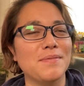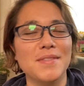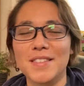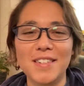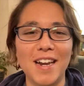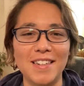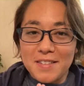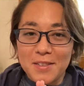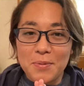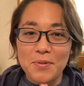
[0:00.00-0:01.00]
It's great.
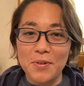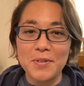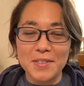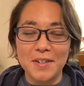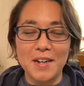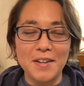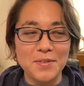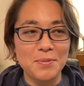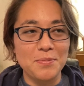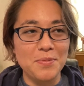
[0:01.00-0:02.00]
So before we start, I
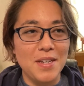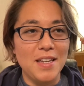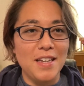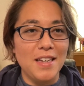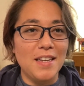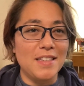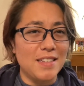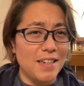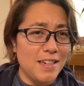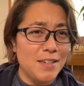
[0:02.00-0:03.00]
have some
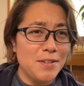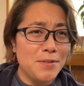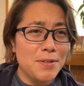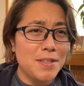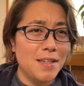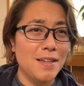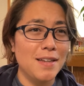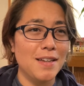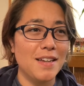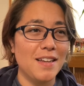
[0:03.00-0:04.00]
exciting news.
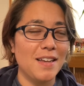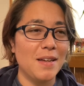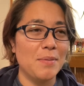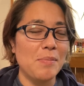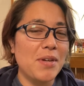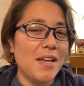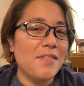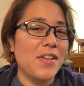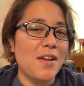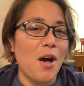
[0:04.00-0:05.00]
I'm kind
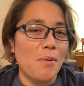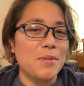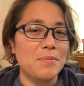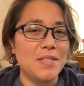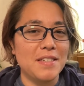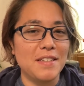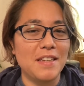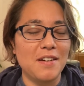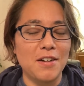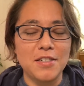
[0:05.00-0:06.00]
of like optimistically
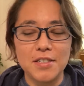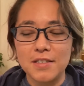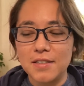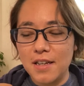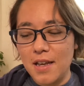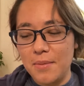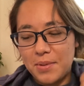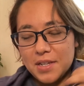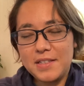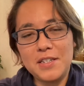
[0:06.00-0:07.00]
cautious
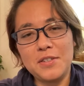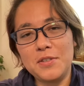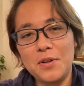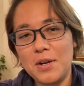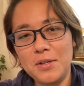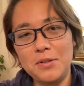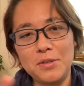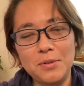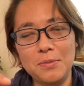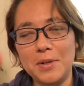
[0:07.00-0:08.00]
because I just know how
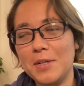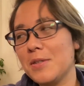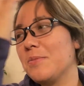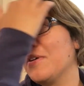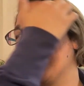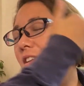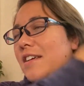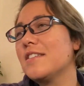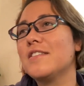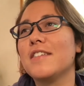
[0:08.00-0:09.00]
YouTube works, but
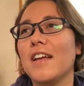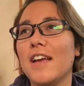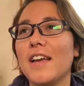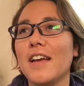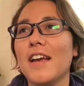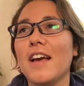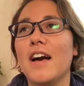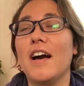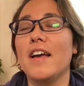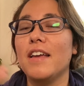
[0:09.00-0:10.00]
yesterday
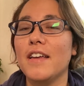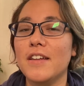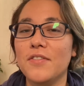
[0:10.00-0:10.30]
I hit